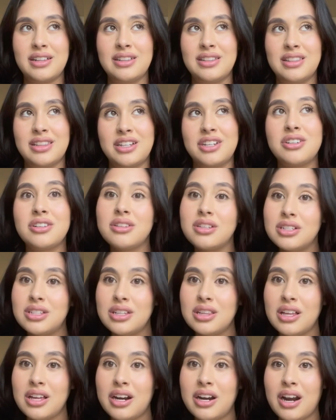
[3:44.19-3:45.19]
literally
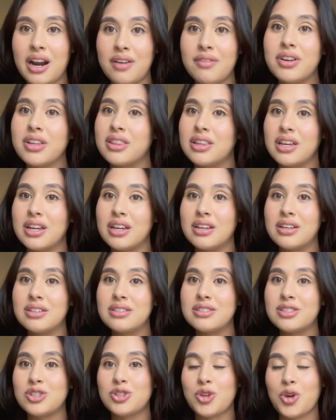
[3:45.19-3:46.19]
deleted everything.
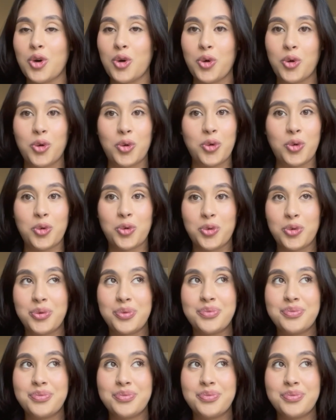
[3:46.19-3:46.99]
So